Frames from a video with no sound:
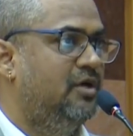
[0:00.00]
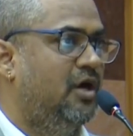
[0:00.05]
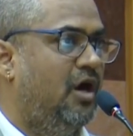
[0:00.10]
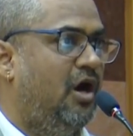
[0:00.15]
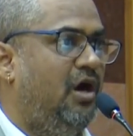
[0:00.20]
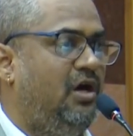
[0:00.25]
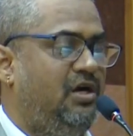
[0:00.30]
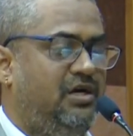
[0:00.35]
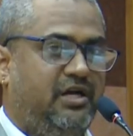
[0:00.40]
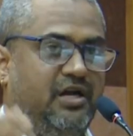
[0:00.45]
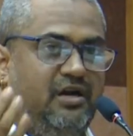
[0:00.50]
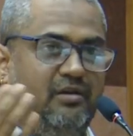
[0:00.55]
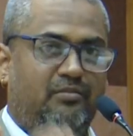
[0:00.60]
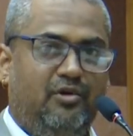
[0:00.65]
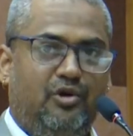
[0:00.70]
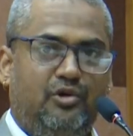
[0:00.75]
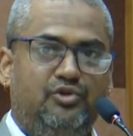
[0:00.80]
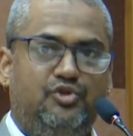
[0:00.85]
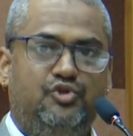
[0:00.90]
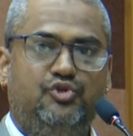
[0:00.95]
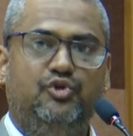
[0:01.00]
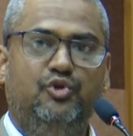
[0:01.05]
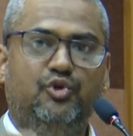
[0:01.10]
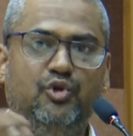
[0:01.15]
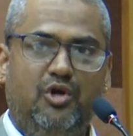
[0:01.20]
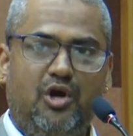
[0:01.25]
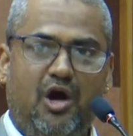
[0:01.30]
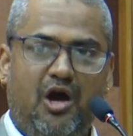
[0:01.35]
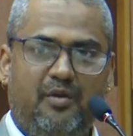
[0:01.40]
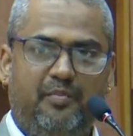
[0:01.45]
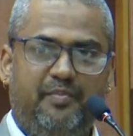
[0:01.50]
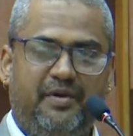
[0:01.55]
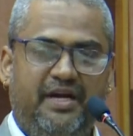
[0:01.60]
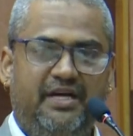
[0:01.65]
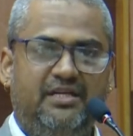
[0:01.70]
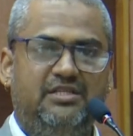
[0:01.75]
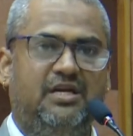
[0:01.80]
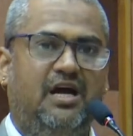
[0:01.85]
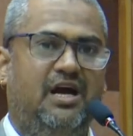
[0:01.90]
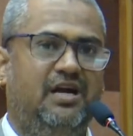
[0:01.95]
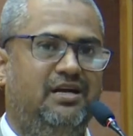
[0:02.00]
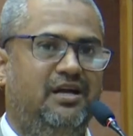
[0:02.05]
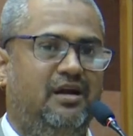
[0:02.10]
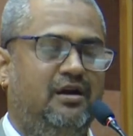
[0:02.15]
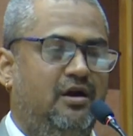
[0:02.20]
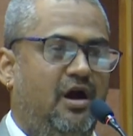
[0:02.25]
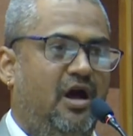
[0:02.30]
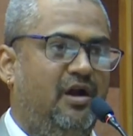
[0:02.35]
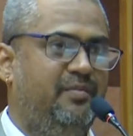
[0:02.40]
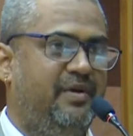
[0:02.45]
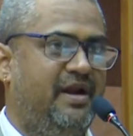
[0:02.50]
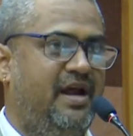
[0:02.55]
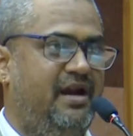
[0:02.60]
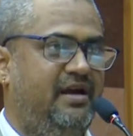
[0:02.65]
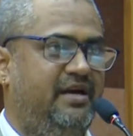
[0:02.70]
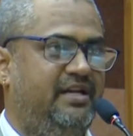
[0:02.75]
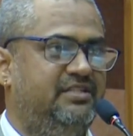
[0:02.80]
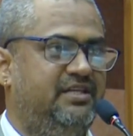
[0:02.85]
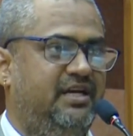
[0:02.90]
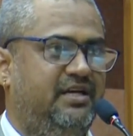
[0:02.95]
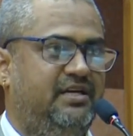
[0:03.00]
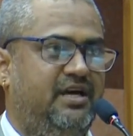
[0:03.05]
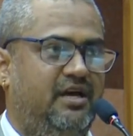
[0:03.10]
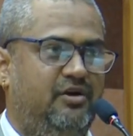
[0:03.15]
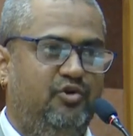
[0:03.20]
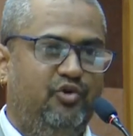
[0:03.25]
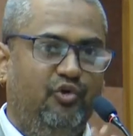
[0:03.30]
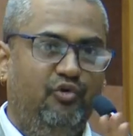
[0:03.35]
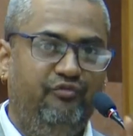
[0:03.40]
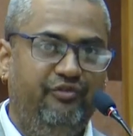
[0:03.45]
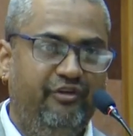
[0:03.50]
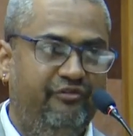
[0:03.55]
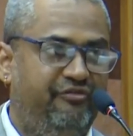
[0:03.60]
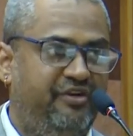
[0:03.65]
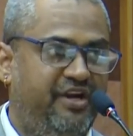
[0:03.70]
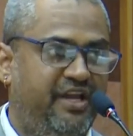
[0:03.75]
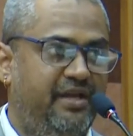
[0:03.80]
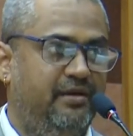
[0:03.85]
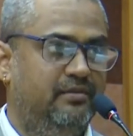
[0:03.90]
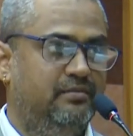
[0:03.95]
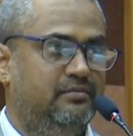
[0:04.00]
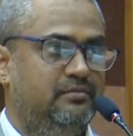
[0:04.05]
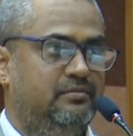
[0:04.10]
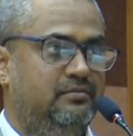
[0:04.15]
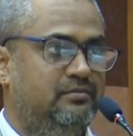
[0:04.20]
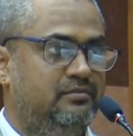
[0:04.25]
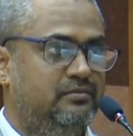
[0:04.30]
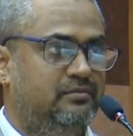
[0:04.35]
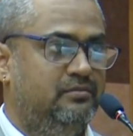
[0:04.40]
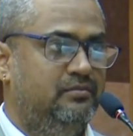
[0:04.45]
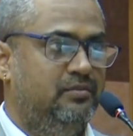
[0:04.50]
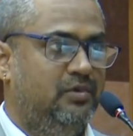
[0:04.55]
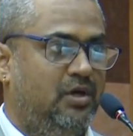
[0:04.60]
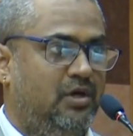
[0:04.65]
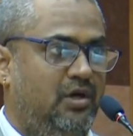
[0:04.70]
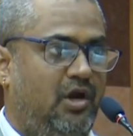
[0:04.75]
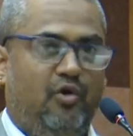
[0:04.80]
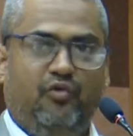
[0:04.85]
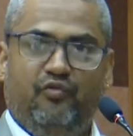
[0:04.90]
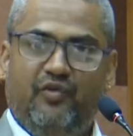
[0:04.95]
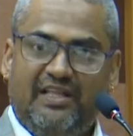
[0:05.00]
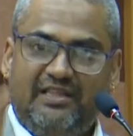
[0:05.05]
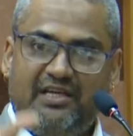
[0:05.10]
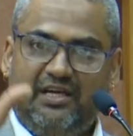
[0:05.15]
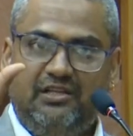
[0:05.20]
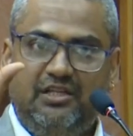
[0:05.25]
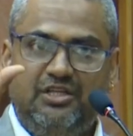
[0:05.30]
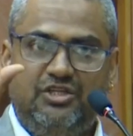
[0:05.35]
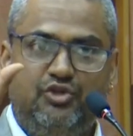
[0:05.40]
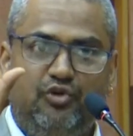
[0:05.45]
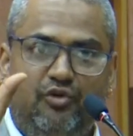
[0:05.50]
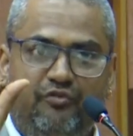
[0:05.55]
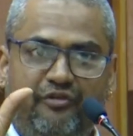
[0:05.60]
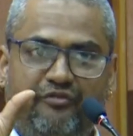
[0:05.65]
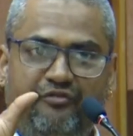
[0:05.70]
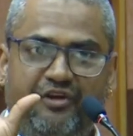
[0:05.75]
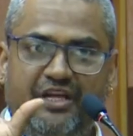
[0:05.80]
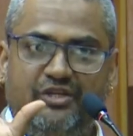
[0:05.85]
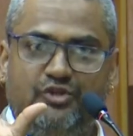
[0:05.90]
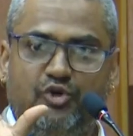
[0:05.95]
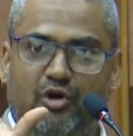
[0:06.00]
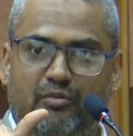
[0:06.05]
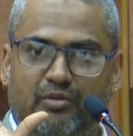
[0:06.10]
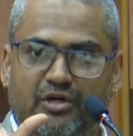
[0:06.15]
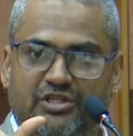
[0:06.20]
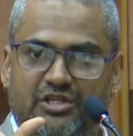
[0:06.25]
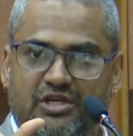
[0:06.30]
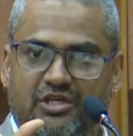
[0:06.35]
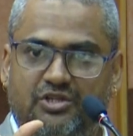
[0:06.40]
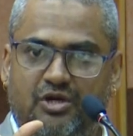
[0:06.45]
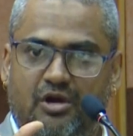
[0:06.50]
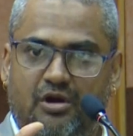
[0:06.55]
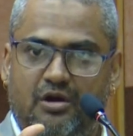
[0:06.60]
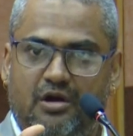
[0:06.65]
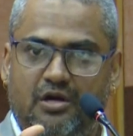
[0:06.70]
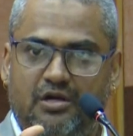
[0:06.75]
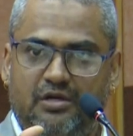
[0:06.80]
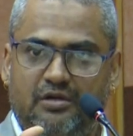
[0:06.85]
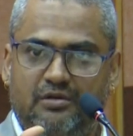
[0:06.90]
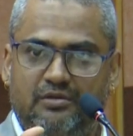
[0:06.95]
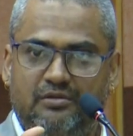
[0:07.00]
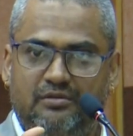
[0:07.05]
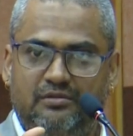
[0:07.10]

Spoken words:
All term loans to corporates under non-priority sector, 250. Now whether this 250 is homogeneous or not?